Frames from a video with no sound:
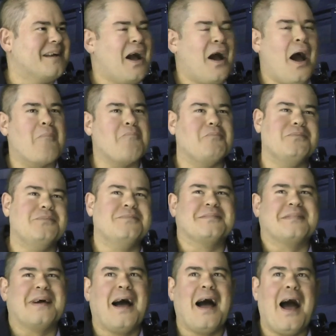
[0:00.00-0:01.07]
I'm
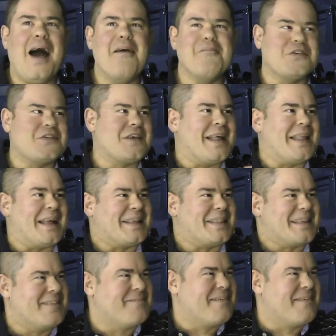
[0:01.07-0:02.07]
not saying anything,